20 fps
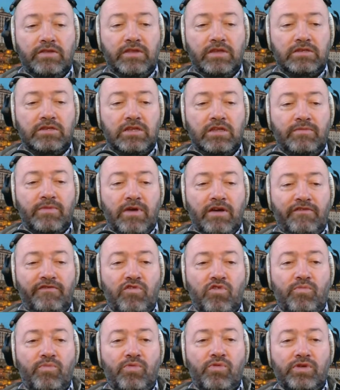I think there's only about
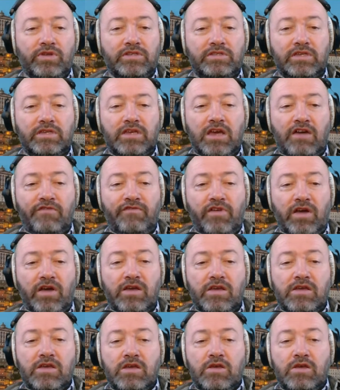4 points to cover,